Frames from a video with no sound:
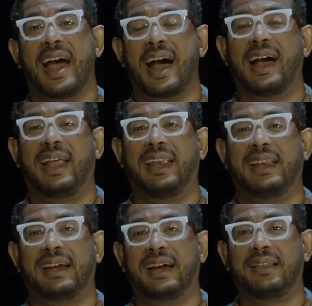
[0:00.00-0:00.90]

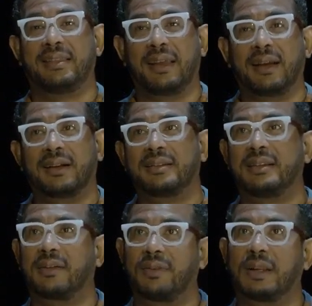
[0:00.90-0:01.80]
And I think
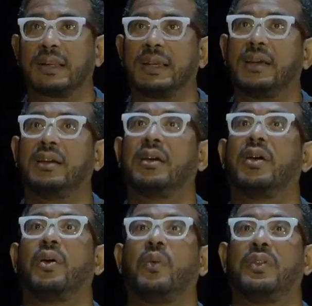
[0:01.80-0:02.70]
definitely
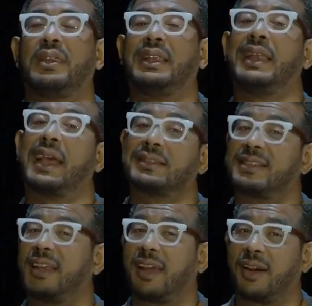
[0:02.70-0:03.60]
within the
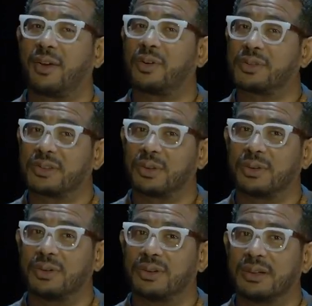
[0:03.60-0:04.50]
next year or
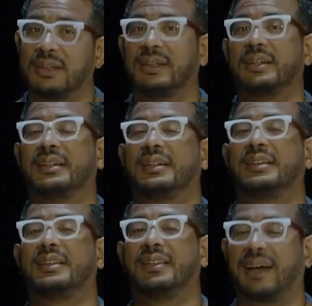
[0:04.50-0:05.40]
so,
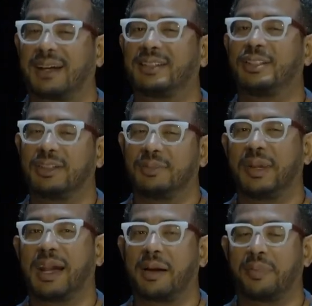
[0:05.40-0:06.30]
that should
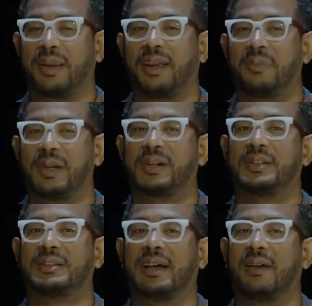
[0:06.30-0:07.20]
be happening,
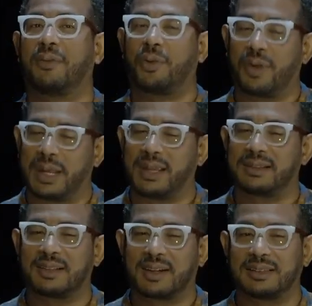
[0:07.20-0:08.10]
because I've already
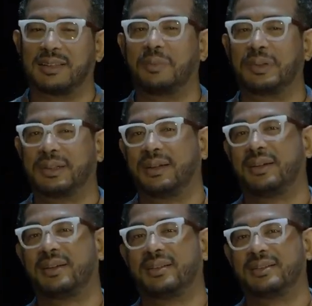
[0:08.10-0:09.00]
started
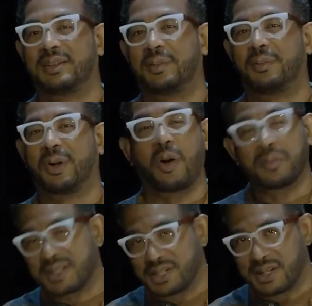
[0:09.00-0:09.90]
putting some
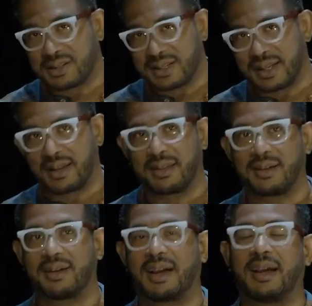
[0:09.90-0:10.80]
compositions
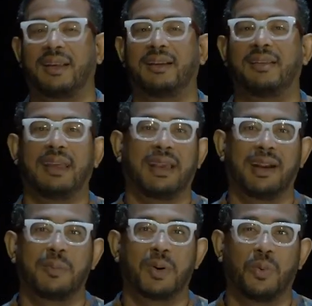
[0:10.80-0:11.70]
together and
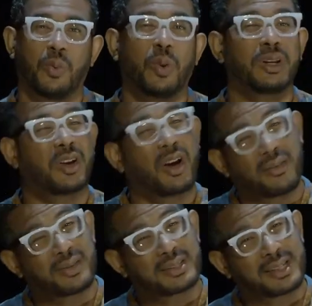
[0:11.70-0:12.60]
thinking about what
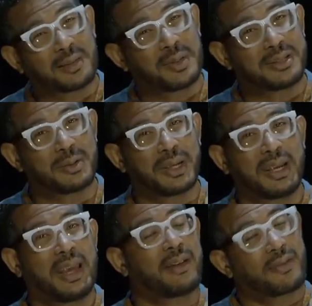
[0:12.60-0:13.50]
covers I'd be
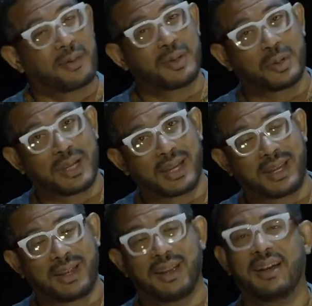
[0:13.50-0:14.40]
doing if I'm doing
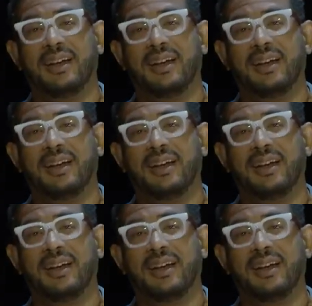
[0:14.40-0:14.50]
any.